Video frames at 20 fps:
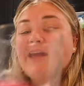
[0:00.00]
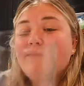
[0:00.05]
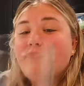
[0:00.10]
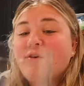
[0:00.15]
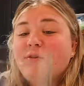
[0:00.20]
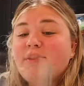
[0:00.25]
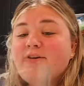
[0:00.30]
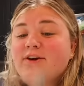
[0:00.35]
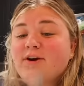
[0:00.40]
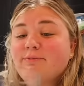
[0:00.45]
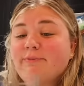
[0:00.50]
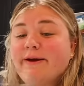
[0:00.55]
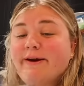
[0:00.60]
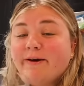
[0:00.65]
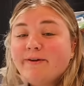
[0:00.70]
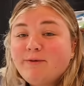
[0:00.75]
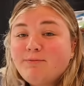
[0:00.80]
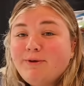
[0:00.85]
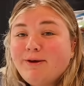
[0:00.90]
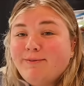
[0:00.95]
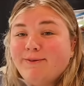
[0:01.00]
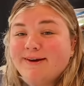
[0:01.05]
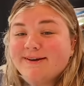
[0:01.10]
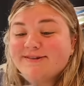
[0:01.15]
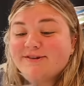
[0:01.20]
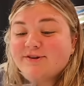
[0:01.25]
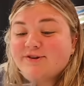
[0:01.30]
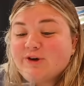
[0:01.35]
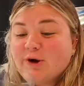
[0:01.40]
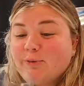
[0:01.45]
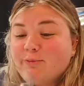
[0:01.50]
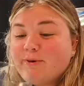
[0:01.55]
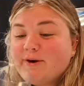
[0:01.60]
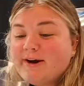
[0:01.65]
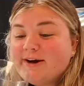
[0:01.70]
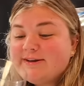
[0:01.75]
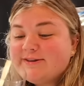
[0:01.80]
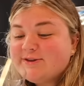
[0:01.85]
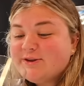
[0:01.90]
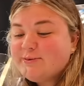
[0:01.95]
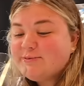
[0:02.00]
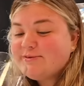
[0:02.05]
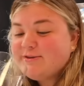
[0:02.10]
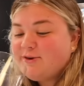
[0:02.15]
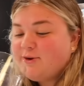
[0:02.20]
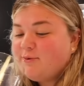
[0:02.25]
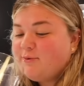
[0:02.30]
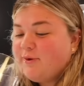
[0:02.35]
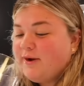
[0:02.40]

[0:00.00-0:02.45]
If you think you're better than me because you don't put ice cubes in your